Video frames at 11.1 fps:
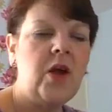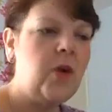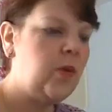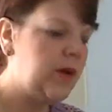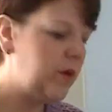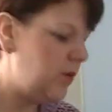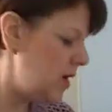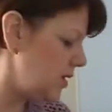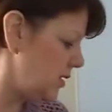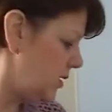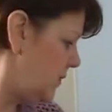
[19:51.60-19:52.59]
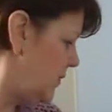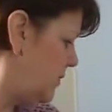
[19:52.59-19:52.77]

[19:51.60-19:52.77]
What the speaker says: What it was.